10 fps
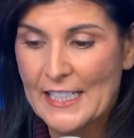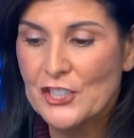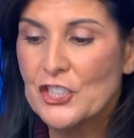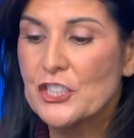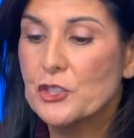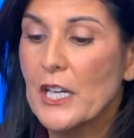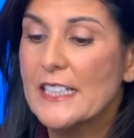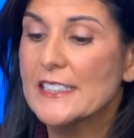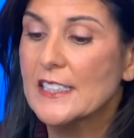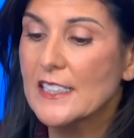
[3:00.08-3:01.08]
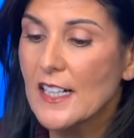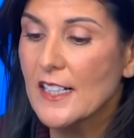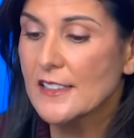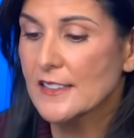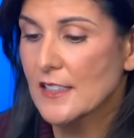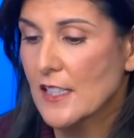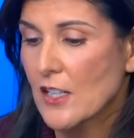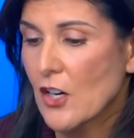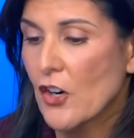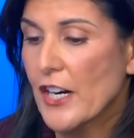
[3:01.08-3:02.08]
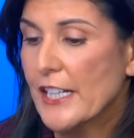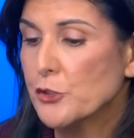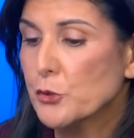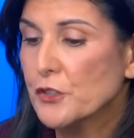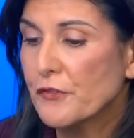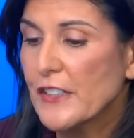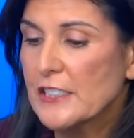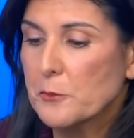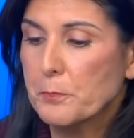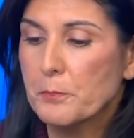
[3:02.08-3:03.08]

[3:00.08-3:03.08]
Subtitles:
She tried to cut our annual defense